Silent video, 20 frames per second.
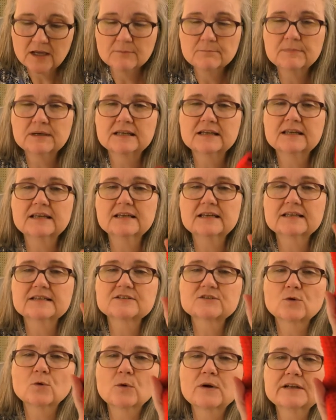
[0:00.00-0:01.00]
but it is
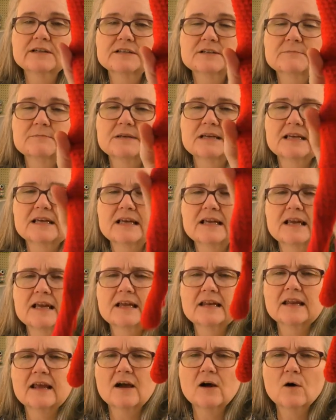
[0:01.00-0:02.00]
going to be
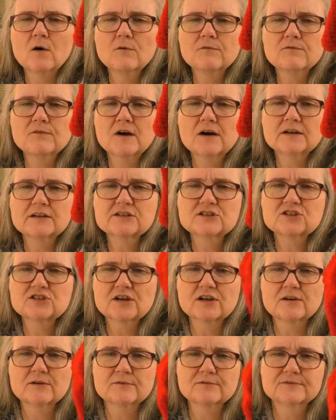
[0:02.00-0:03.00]
an elf on a
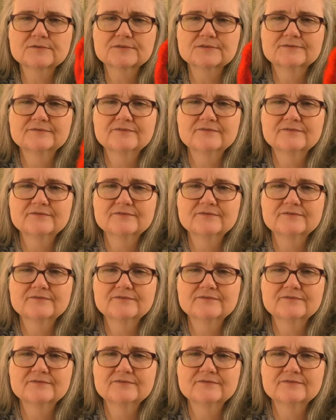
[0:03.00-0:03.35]
shelf.